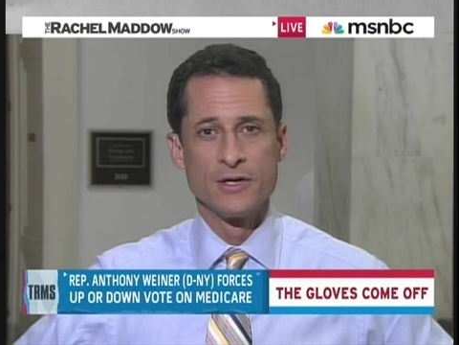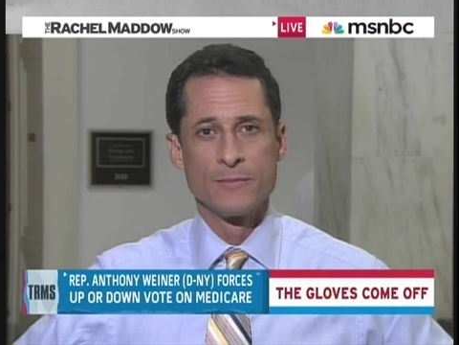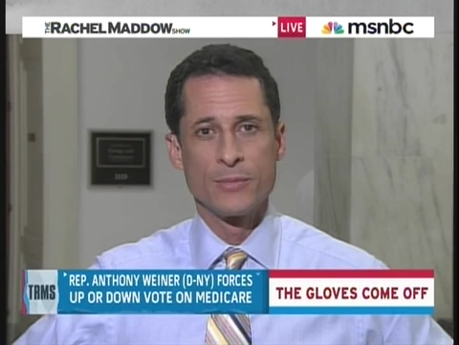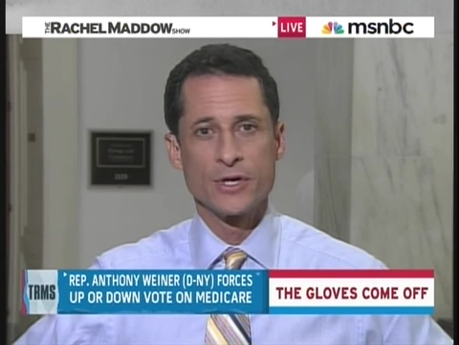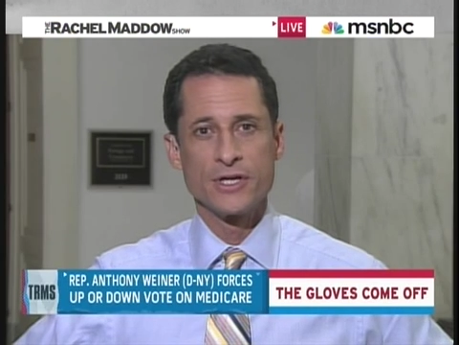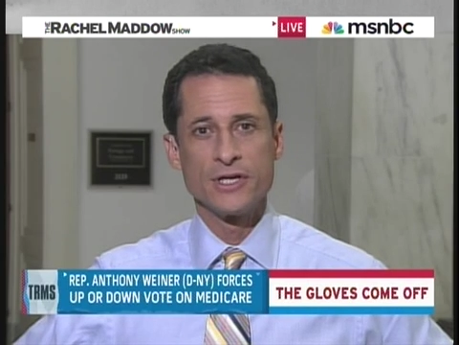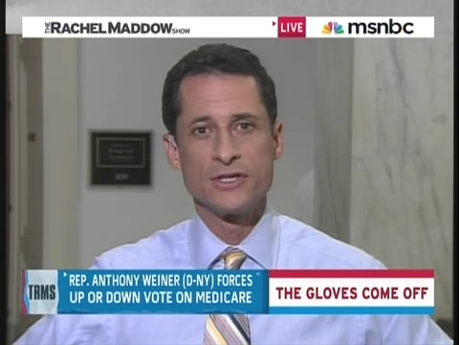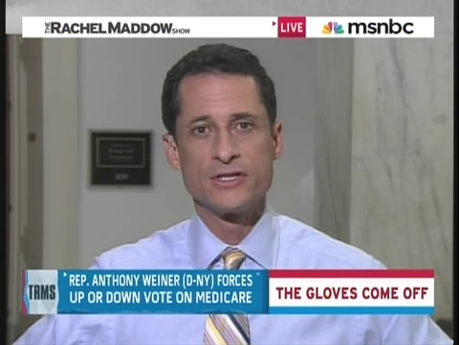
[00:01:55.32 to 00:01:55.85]

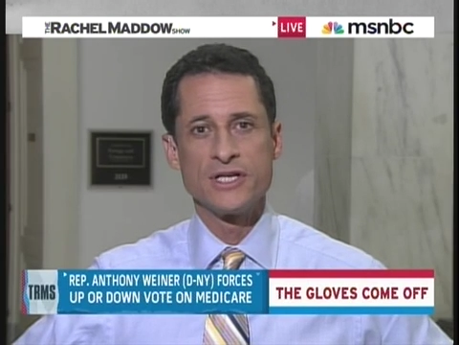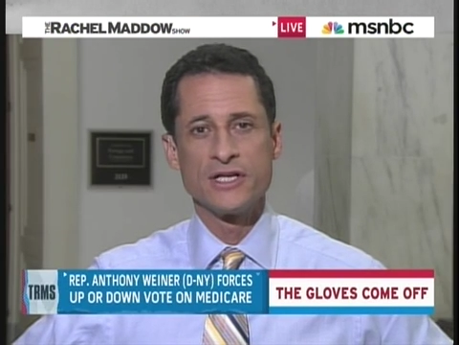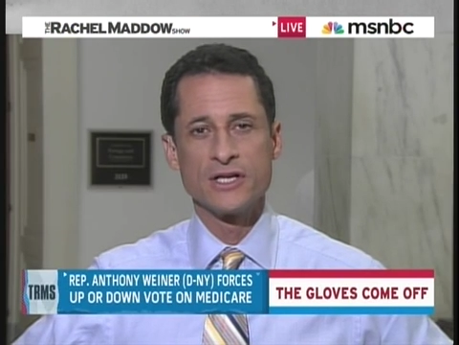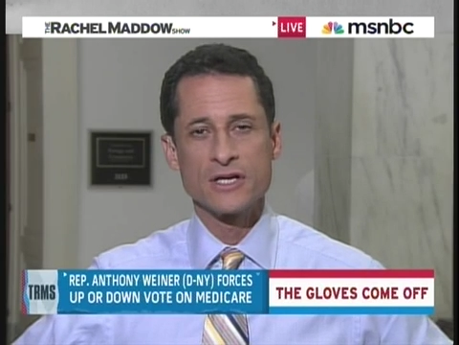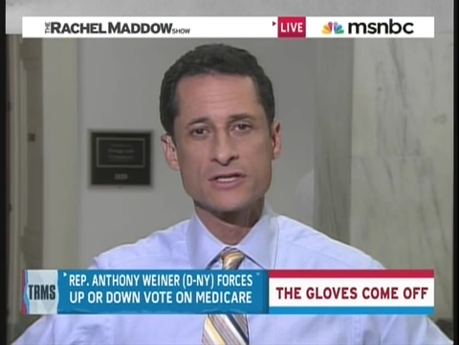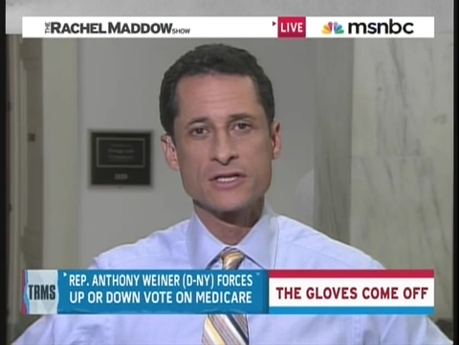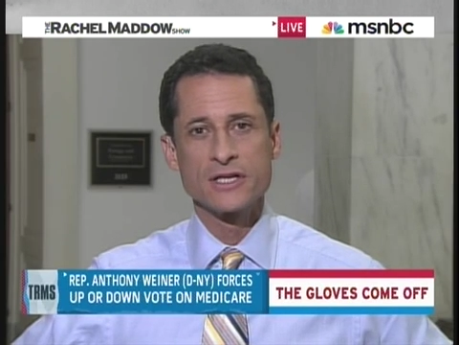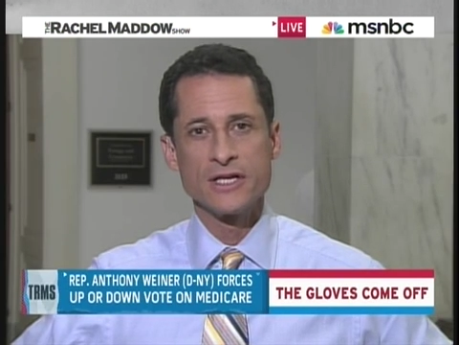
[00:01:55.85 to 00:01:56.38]
But it
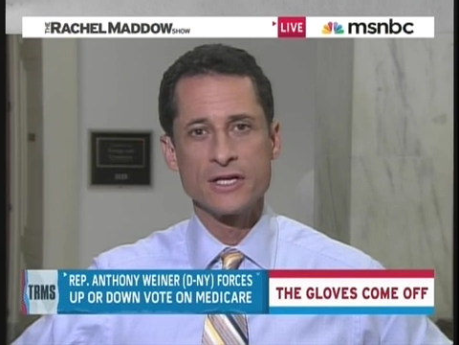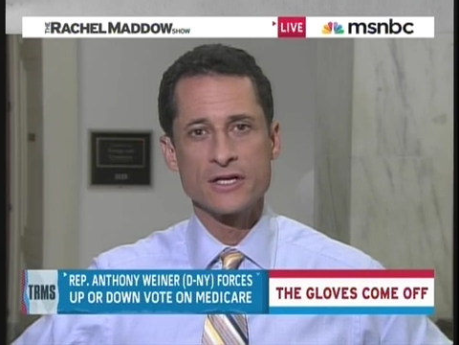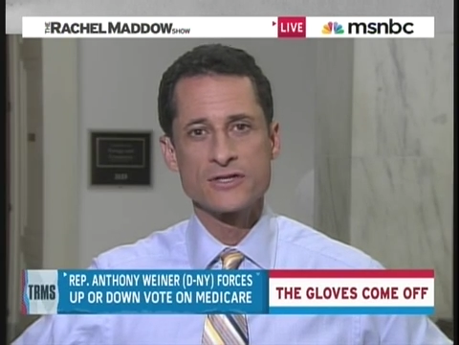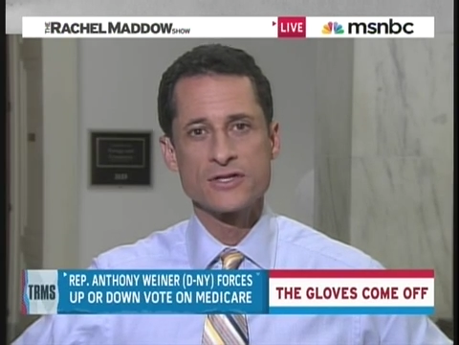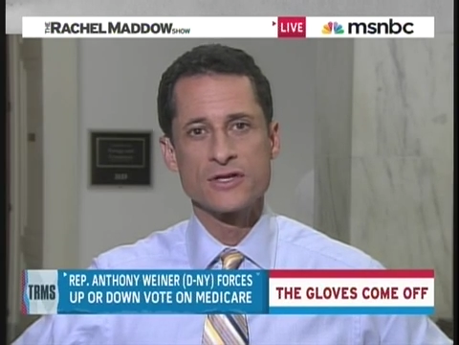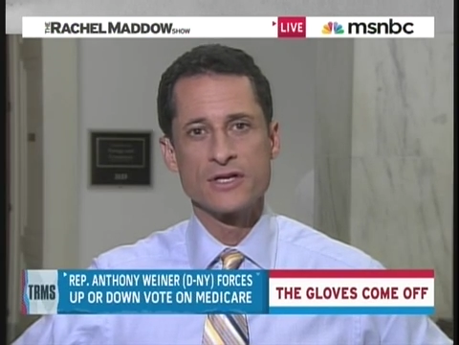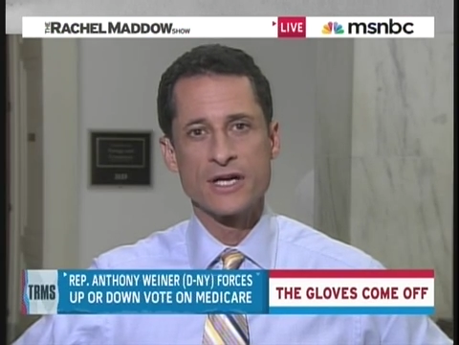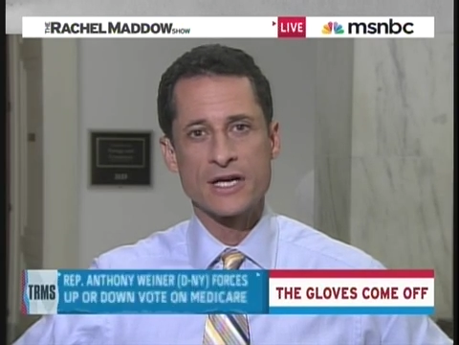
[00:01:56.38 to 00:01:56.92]
does lead us
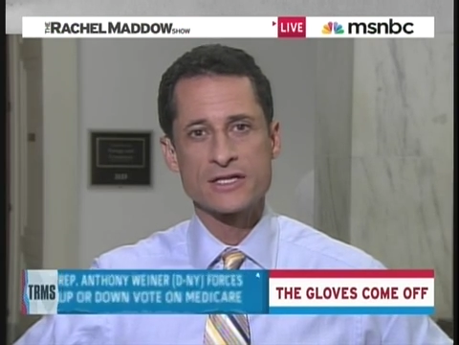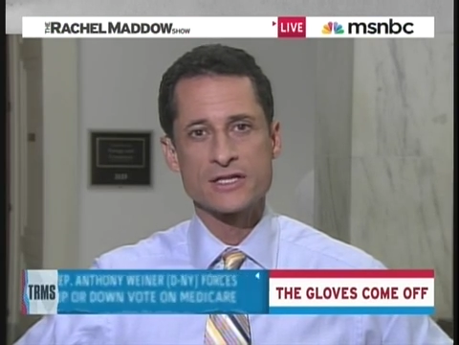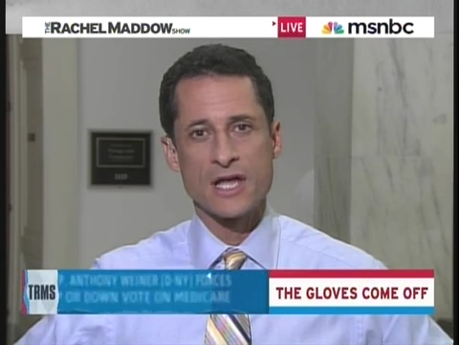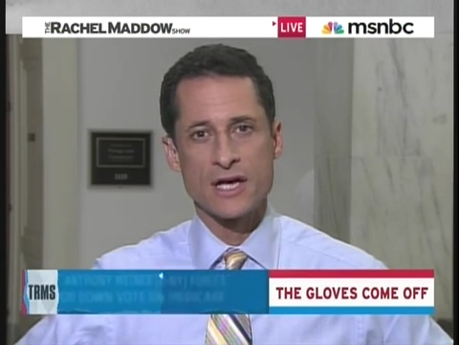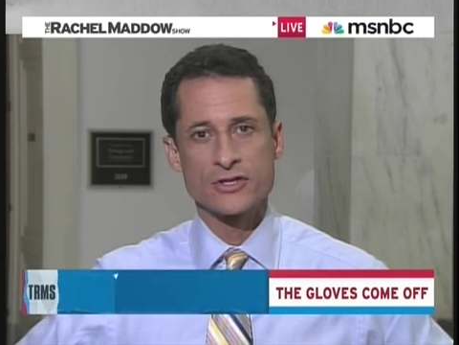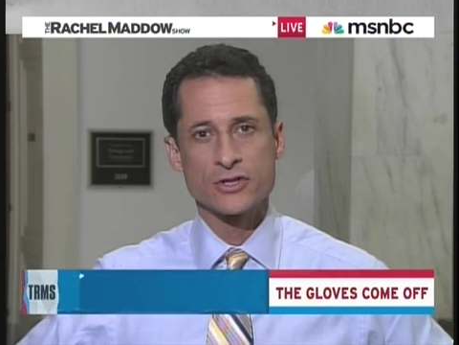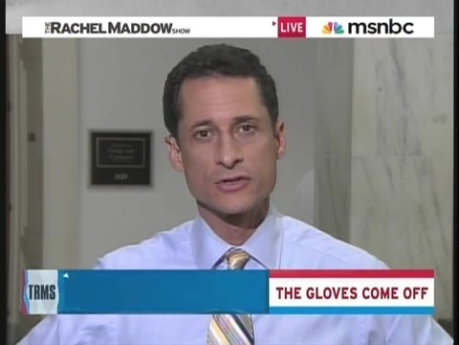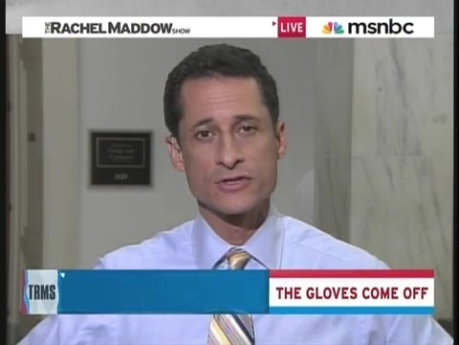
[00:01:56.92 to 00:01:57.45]
to the next
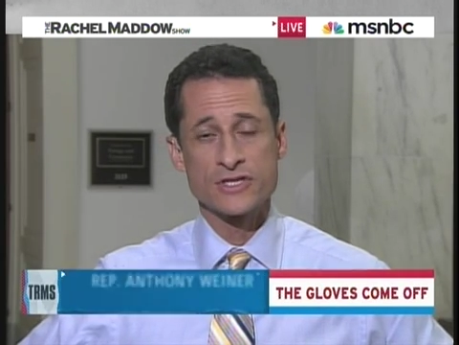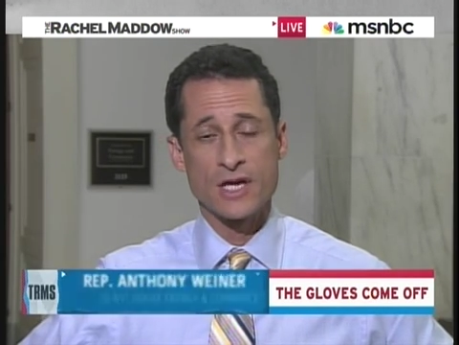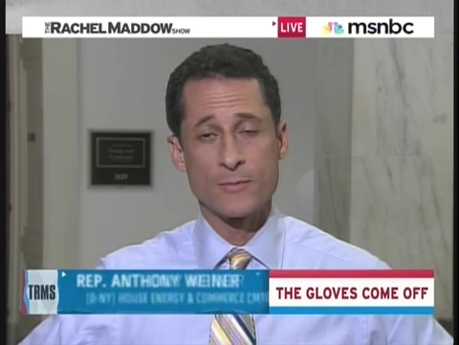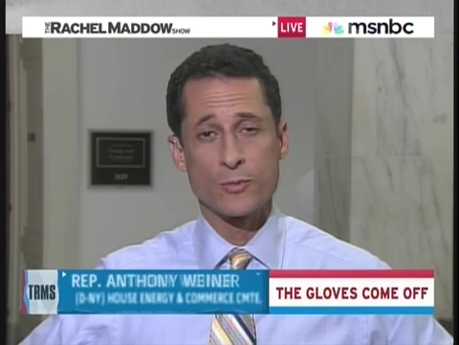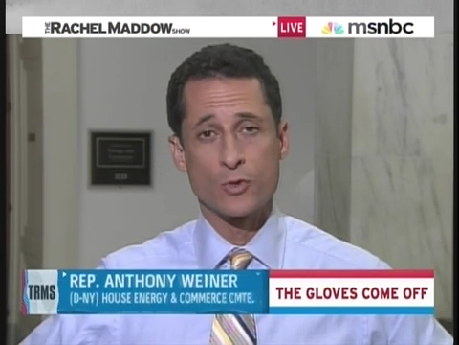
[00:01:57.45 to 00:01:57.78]
logical step